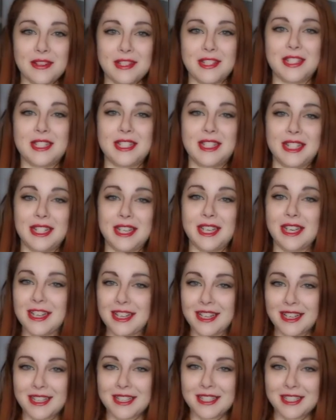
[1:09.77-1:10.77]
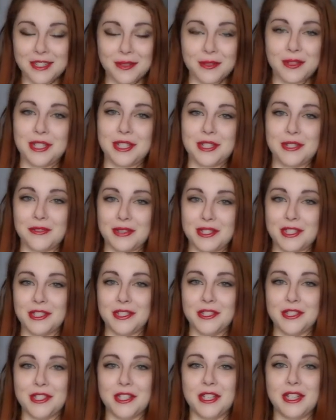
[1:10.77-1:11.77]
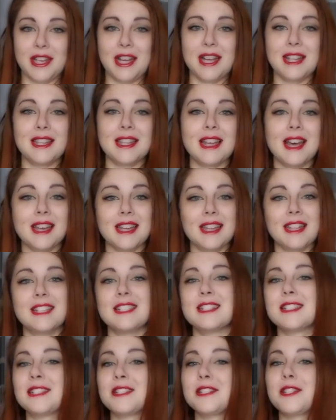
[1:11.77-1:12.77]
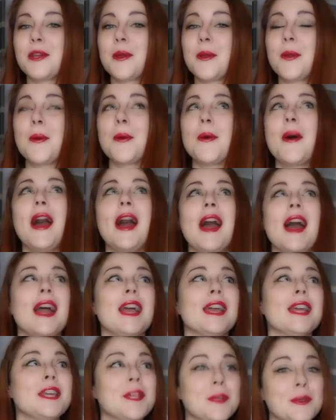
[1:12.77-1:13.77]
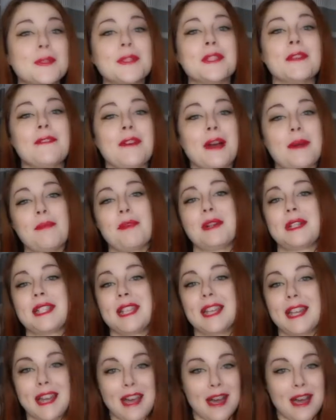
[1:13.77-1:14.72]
eventually do this resolution, and that is to use the fabrics that I